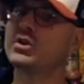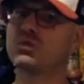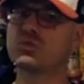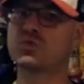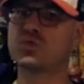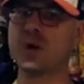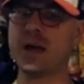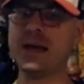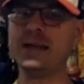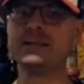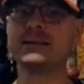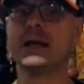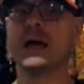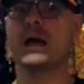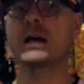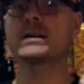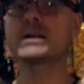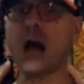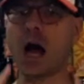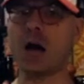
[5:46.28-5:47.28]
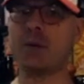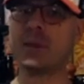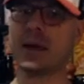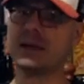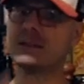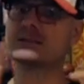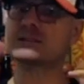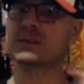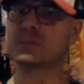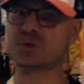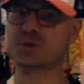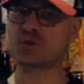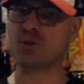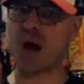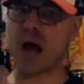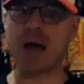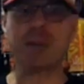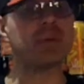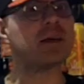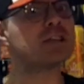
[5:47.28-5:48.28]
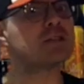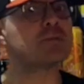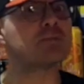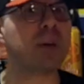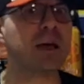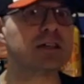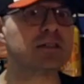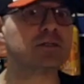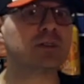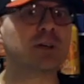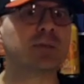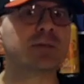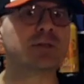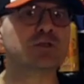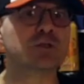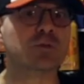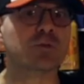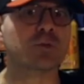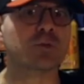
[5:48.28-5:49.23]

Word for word: you rate, comment, subscribe, especially if this is your